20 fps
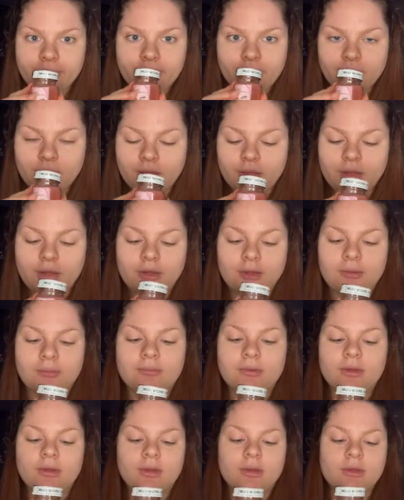
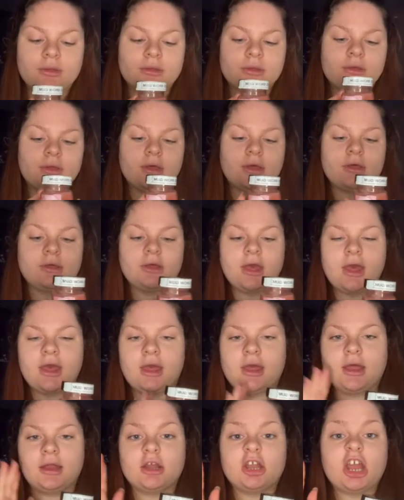
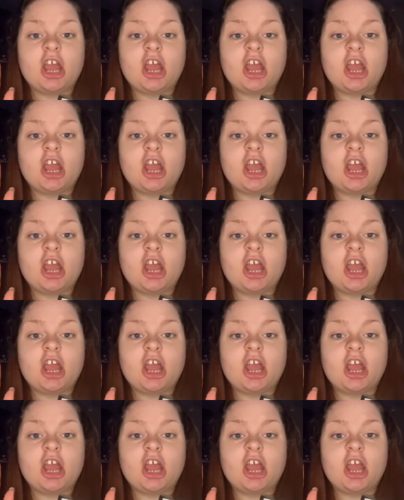And